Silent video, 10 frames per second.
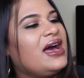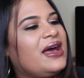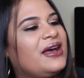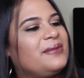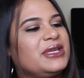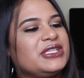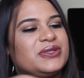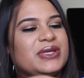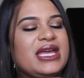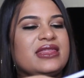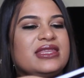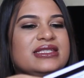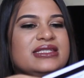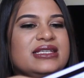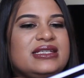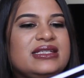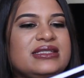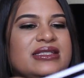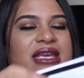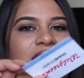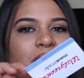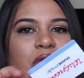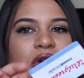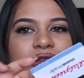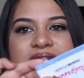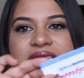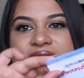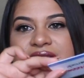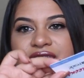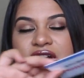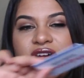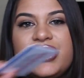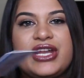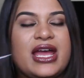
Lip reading: So yeah, this is a Walgreens gift card.